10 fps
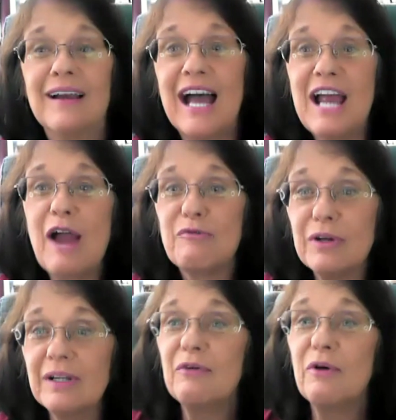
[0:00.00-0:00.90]
I, I
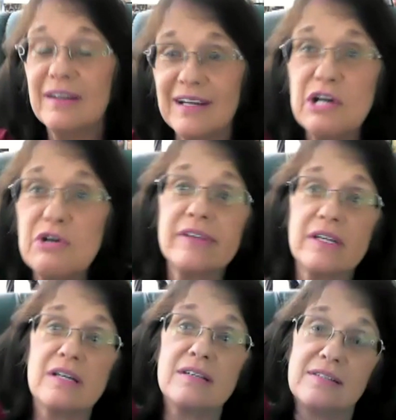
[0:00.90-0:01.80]
really want to know
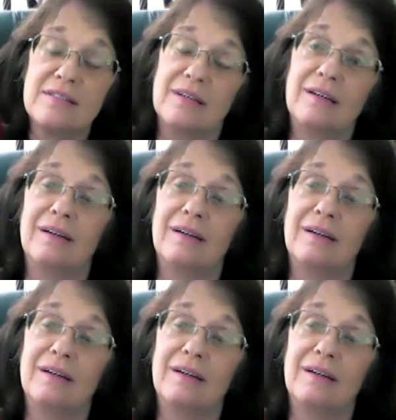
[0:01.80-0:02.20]
this.